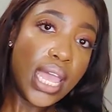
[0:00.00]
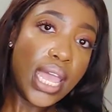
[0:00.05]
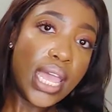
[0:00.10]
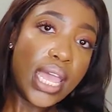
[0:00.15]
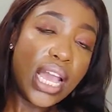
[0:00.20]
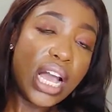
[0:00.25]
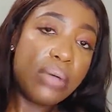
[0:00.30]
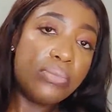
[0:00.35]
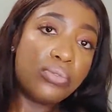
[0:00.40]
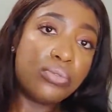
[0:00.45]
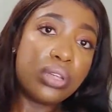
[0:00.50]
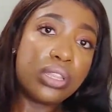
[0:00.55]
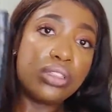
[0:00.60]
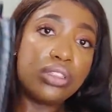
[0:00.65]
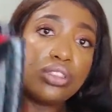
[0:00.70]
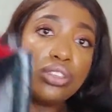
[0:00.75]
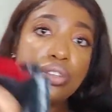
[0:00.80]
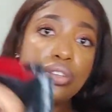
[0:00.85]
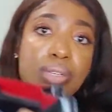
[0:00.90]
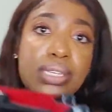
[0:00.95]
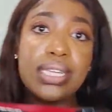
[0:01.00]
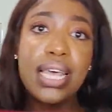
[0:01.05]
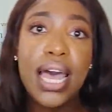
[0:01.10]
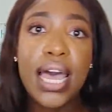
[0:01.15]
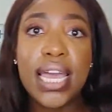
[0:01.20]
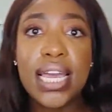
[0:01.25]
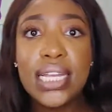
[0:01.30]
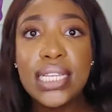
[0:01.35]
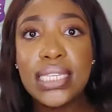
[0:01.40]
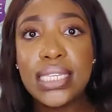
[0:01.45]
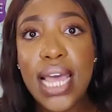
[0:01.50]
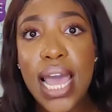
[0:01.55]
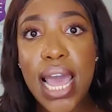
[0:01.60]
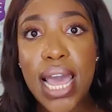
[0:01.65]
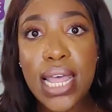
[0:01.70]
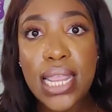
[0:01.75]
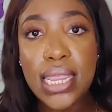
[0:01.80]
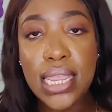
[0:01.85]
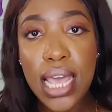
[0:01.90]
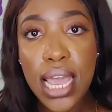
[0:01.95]
It comes with two sides
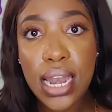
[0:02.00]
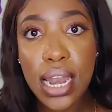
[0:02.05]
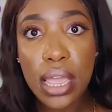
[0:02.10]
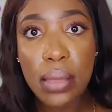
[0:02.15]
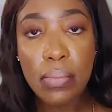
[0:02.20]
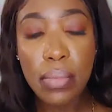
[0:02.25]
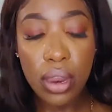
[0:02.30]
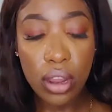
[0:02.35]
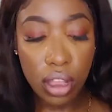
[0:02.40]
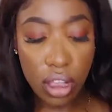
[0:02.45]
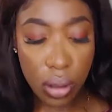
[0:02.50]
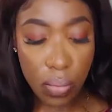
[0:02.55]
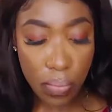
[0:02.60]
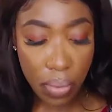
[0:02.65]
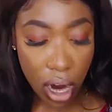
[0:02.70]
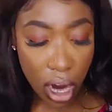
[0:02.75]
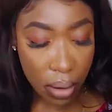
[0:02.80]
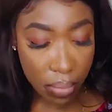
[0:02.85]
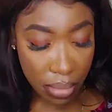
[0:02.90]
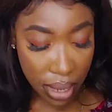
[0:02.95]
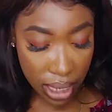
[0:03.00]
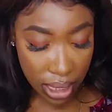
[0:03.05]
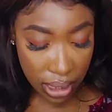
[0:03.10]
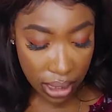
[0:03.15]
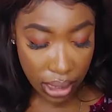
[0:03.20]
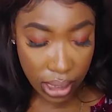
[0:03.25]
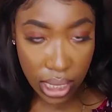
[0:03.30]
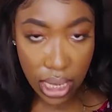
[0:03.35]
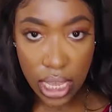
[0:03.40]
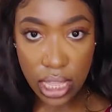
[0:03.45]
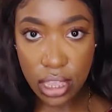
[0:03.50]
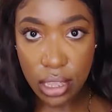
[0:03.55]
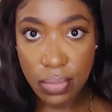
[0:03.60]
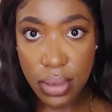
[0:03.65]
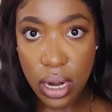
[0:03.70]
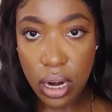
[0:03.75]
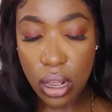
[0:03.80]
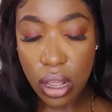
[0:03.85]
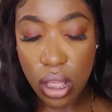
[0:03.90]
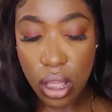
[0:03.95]
and then a middle compartment in the
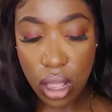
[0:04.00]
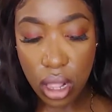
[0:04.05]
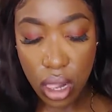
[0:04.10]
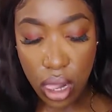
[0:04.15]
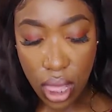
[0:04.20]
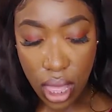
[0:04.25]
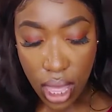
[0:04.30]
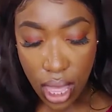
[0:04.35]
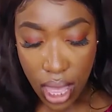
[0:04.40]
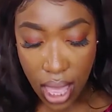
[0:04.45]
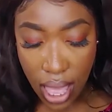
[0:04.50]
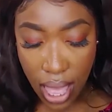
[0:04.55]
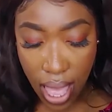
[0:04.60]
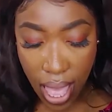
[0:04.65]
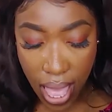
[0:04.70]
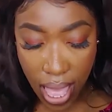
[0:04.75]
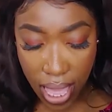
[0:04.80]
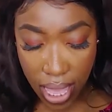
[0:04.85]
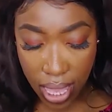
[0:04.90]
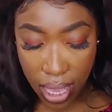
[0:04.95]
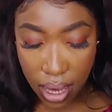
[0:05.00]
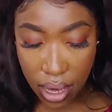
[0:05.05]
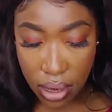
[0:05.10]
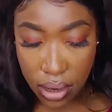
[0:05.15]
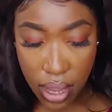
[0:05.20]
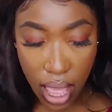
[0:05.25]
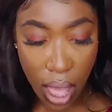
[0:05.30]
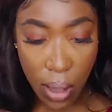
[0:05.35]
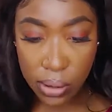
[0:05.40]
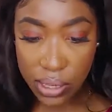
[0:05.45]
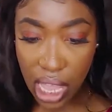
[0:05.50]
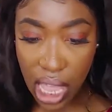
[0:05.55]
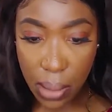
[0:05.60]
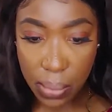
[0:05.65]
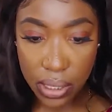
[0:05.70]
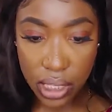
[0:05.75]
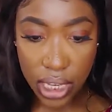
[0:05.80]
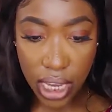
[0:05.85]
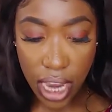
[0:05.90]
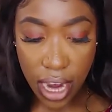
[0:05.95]
middle. And I was
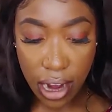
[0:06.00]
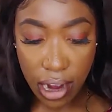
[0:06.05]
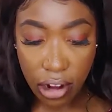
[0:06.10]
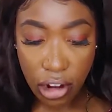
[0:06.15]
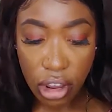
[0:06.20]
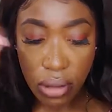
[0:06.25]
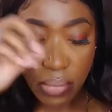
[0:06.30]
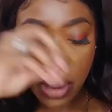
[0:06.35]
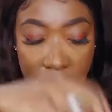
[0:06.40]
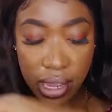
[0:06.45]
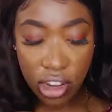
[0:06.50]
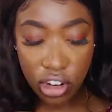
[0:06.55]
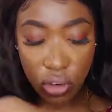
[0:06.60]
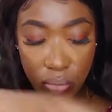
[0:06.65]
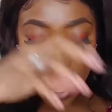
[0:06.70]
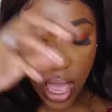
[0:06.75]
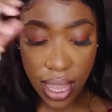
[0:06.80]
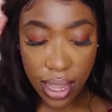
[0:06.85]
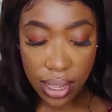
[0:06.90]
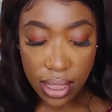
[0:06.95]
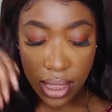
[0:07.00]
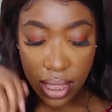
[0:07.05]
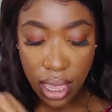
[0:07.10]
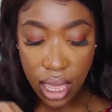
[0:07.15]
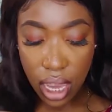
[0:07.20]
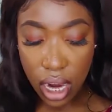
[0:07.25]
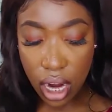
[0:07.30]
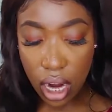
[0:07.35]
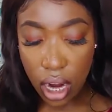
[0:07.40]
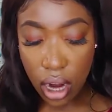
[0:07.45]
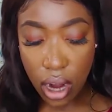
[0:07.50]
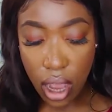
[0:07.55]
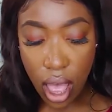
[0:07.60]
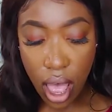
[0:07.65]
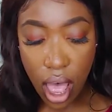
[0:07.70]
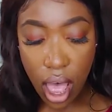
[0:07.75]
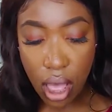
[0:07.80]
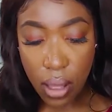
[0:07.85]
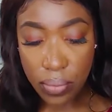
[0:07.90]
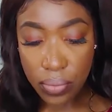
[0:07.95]
able to carry my lunch bag in there,
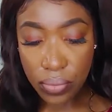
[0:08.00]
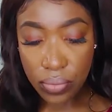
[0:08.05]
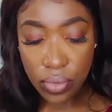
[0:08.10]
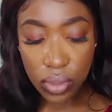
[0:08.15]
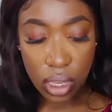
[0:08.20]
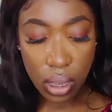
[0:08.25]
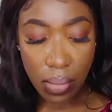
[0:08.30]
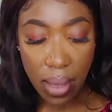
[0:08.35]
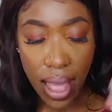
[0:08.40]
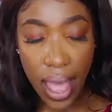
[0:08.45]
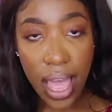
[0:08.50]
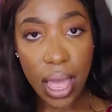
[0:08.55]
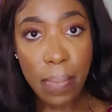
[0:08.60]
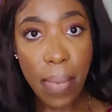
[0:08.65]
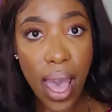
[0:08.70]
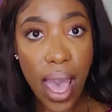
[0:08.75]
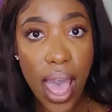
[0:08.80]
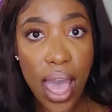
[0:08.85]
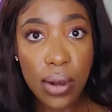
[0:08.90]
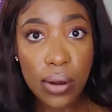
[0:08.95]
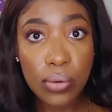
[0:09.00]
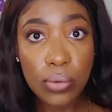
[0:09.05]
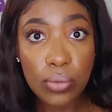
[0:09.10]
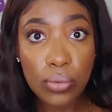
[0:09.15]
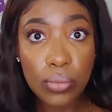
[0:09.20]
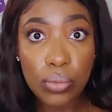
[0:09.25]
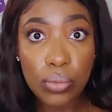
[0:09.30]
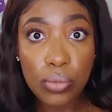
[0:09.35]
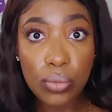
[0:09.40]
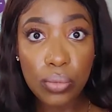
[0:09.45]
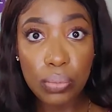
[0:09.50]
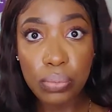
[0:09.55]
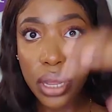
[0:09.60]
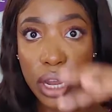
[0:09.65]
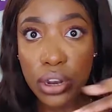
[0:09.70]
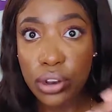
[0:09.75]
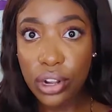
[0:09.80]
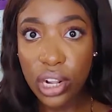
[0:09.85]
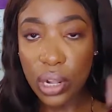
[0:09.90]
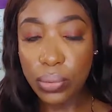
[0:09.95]
my iPad
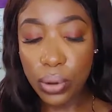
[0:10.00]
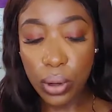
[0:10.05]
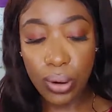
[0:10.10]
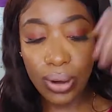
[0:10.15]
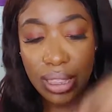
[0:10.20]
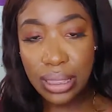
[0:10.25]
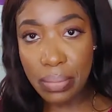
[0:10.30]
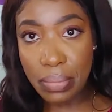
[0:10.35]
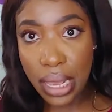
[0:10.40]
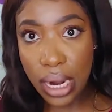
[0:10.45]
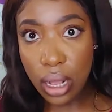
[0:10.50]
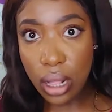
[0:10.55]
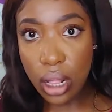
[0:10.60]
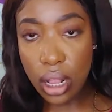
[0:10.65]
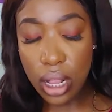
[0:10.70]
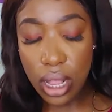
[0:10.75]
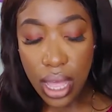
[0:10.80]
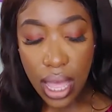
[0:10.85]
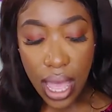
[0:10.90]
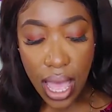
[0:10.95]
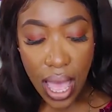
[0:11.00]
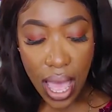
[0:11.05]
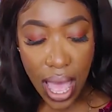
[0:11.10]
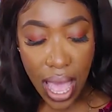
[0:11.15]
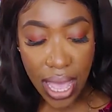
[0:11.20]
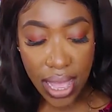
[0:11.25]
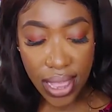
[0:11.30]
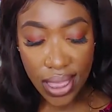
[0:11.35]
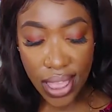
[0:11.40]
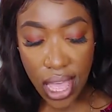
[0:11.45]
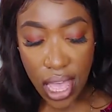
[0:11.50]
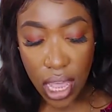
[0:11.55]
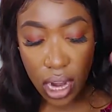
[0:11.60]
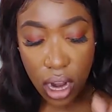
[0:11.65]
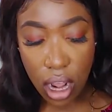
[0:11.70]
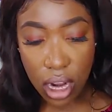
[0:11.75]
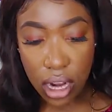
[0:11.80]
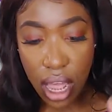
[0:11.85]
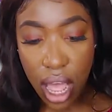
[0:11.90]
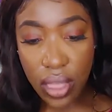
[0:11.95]
bundle will go in the middle, and then
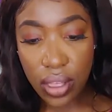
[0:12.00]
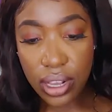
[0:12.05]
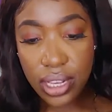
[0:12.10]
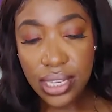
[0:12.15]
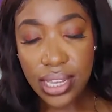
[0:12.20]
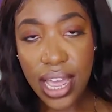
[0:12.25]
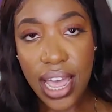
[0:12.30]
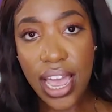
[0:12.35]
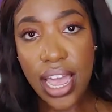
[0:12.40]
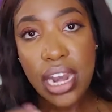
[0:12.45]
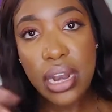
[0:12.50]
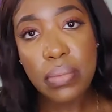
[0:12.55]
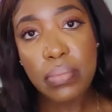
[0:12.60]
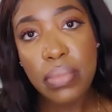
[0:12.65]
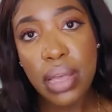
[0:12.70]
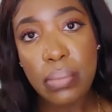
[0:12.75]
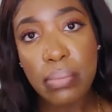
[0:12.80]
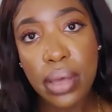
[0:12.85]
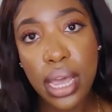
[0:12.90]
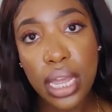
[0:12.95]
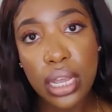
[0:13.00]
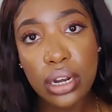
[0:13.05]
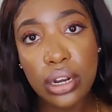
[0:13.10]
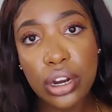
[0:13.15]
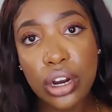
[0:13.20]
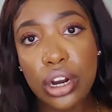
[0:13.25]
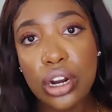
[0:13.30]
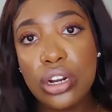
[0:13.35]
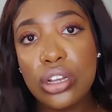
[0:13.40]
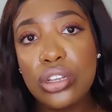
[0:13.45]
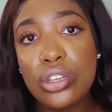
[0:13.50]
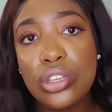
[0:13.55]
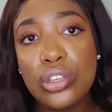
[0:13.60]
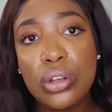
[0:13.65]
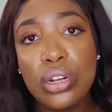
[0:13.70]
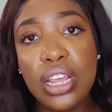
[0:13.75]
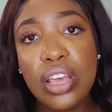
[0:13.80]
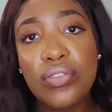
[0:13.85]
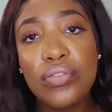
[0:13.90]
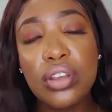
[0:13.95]
on the other side, my binder. So
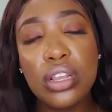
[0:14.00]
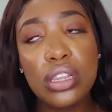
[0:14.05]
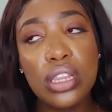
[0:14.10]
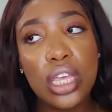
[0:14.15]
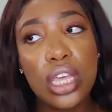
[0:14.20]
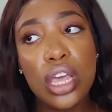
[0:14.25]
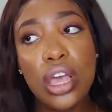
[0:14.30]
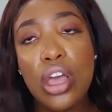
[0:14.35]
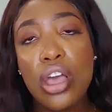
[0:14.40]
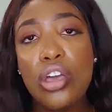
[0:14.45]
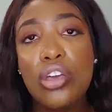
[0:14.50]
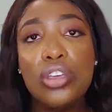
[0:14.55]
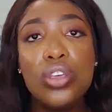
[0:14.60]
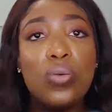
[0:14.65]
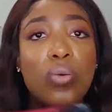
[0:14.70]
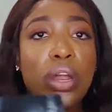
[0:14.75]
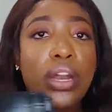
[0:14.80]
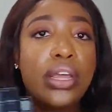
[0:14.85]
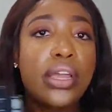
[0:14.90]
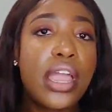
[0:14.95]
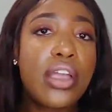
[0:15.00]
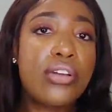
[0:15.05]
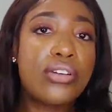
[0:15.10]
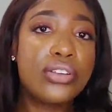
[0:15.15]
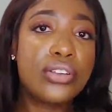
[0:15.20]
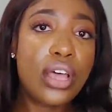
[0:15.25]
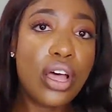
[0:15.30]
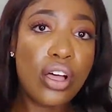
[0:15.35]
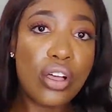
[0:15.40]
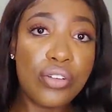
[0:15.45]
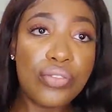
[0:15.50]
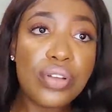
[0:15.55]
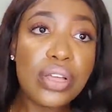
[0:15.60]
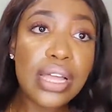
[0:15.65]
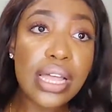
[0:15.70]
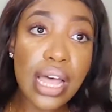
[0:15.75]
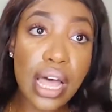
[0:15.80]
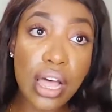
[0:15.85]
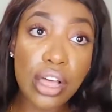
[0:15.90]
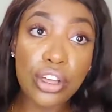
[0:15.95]
definitely you want to get yourself
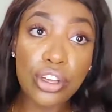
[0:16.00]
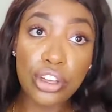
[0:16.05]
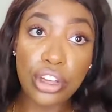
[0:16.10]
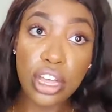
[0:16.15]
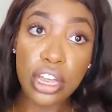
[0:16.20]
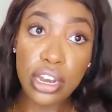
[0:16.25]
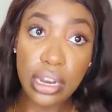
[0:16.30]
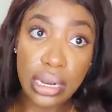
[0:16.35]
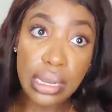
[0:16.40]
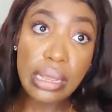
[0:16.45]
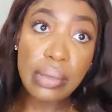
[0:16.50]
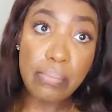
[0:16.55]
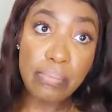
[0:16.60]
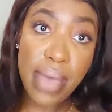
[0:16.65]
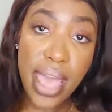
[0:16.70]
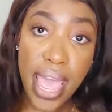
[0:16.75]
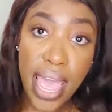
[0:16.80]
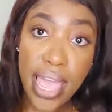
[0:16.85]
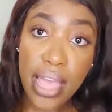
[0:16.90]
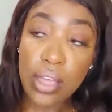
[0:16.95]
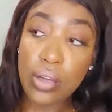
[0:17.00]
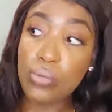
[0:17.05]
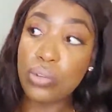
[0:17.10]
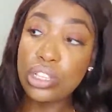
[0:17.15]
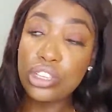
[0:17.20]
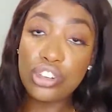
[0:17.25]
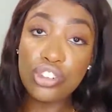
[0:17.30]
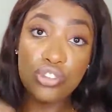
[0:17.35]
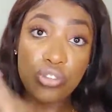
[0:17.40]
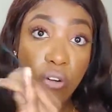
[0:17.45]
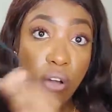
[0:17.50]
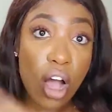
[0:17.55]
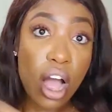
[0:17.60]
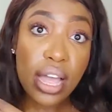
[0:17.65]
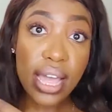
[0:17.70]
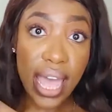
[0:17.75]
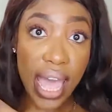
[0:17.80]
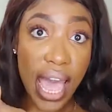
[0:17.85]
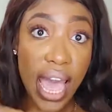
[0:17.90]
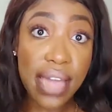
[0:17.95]
a good bag with strong
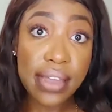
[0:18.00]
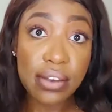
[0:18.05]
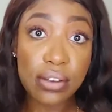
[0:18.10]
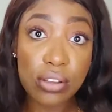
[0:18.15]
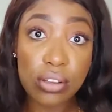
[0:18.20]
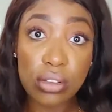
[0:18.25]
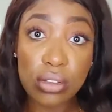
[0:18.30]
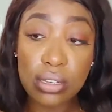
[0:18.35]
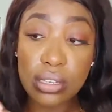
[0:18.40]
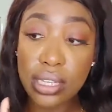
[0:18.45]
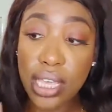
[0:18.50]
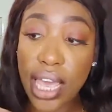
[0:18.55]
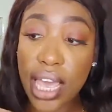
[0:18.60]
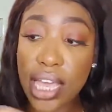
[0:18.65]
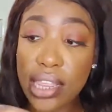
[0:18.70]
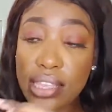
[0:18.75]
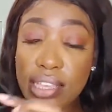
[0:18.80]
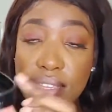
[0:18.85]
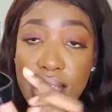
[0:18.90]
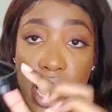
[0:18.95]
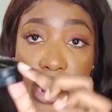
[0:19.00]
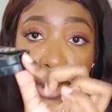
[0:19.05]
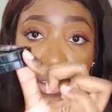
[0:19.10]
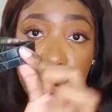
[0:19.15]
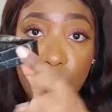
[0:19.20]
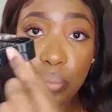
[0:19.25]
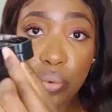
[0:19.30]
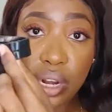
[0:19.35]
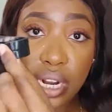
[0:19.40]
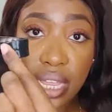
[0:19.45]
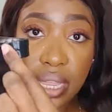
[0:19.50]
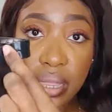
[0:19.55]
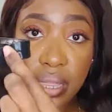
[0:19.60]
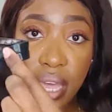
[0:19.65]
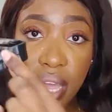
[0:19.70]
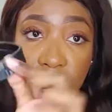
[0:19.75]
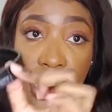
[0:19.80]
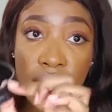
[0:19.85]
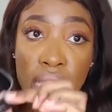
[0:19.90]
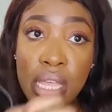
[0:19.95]
handles, okay? These handles are pretty
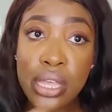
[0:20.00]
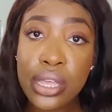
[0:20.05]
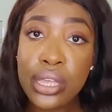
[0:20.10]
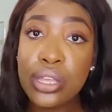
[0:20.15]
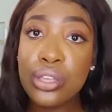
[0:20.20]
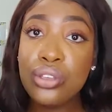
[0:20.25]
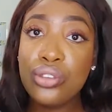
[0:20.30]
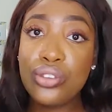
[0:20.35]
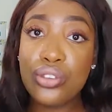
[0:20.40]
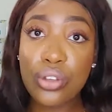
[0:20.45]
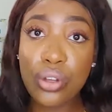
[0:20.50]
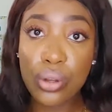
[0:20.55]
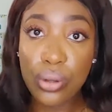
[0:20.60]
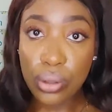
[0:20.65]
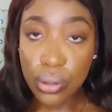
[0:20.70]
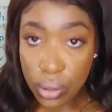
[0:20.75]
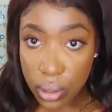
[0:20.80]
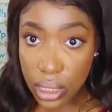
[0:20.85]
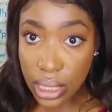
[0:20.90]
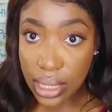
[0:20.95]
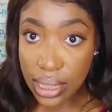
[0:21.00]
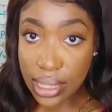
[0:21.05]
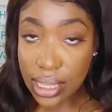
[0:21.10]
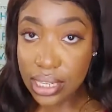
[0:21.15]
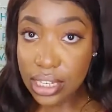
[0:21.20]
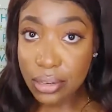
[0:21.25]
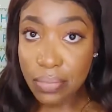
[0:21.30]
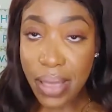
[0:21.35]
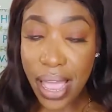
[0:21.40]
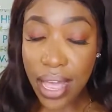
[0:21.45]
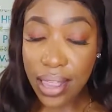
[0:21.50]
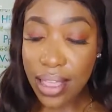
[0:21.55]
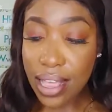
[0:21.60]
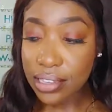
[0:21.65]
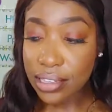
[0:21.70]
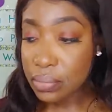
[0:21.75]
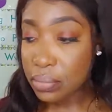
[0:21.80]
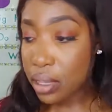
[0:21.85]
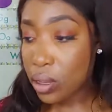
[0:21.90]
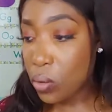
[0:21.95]
thick, so this bag
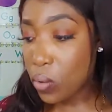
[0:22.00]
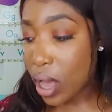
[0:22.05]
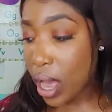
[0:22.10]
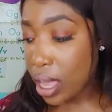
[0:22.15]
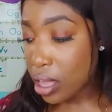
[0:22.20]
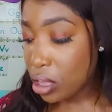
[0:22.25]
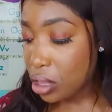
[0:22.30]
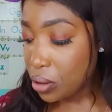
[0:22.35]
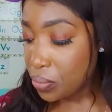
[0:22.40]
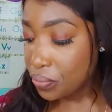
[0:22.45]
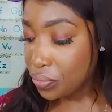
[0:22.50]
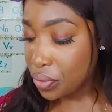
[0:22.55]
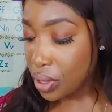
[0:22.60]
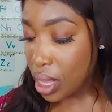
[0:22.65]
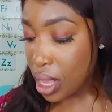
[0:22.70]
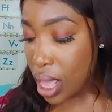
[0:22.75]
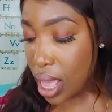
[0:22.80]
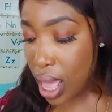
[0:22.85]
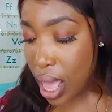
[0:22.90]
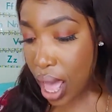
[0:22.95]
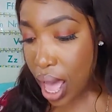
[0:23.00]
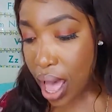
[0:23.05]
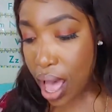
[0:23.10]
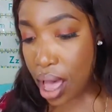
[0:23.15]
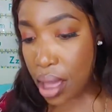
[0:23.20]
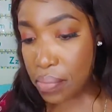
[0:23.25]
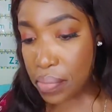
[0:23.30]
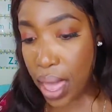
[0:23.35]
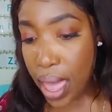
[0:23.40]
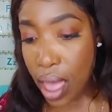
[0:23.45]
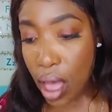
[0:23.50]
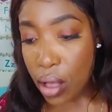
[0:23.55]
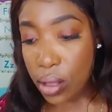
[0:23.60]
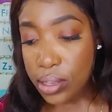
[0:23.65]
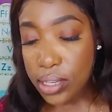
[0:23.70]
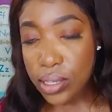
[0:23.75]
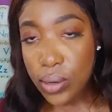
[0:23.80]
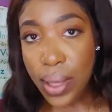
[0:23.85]
lasted me a while. I also